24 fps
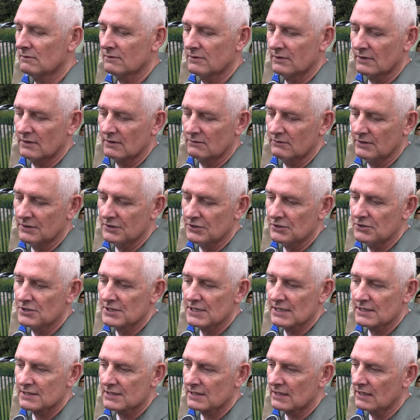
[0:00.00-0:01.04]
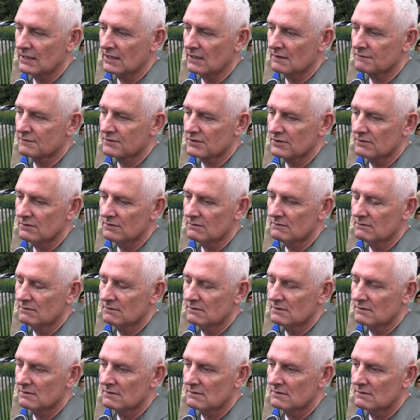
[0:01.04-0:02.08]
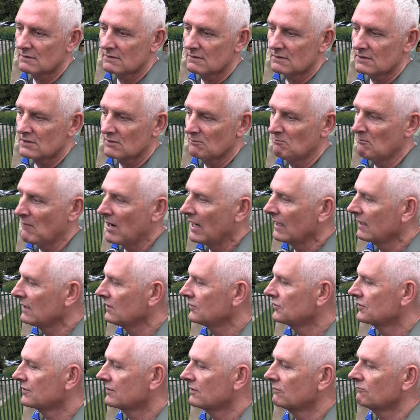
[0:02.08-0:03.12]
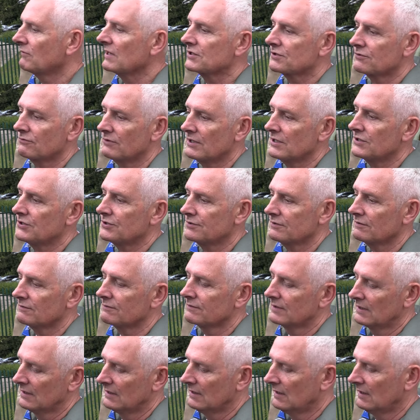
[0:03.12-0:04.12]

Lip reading: that are enthusiastic enough to manage the restoration of